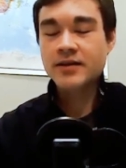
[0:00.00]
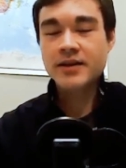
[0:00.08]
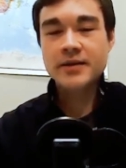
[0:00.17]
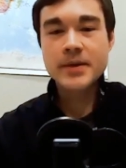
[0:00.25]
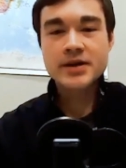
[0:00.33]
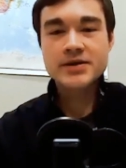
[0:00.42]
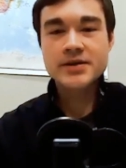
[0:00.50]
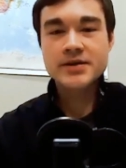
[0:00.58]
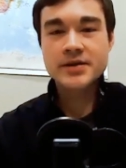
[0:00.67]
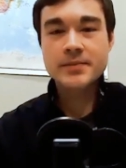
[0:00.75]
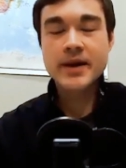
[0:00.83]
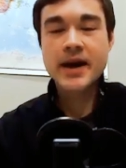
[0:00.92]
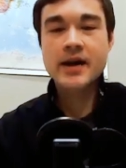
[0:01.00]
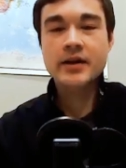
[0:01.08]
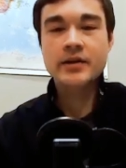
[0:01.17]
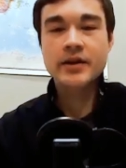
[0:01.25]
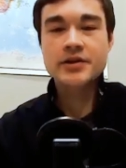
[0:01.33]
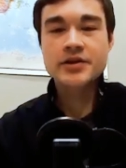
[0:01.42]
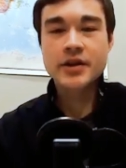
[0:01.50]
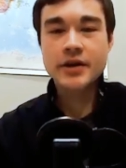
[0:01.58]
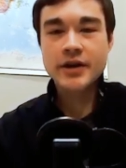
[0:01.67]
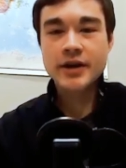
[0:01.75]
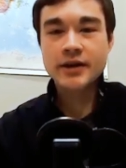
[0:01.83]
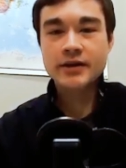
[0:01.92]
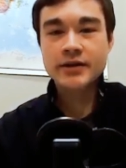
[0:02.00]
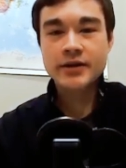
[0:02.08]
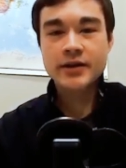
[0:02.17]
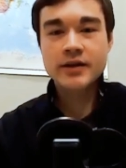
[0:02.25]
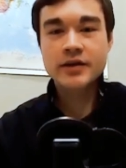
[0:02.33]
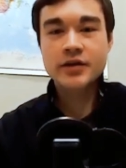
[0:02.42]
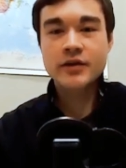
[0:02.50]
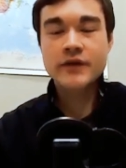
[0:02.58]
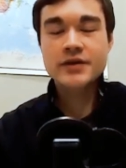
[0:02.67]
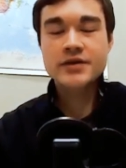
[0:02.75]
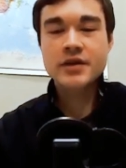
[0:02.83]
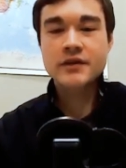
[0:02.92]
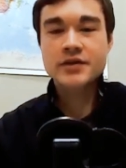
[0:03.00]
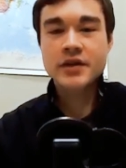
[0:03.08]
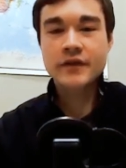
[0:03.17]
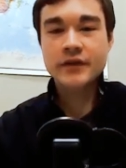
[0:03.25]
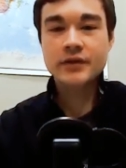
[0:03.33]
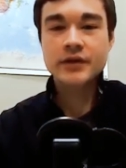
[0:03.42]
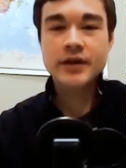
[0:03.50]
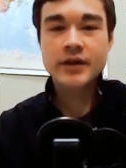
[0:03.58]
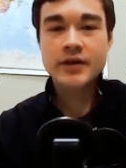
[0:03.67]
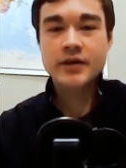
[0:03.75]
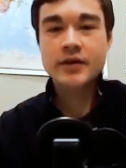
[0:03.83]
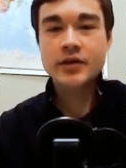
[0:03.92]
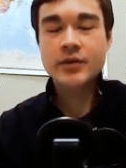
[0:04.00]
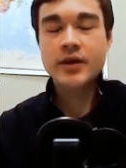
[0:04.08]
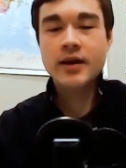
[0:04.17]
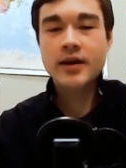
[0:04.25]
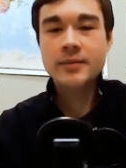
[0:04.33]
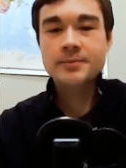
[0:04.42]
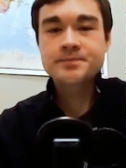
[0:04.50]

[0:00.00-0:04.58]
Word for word: did a master's in mechanical engineering in the University of Sheffield here in the UK.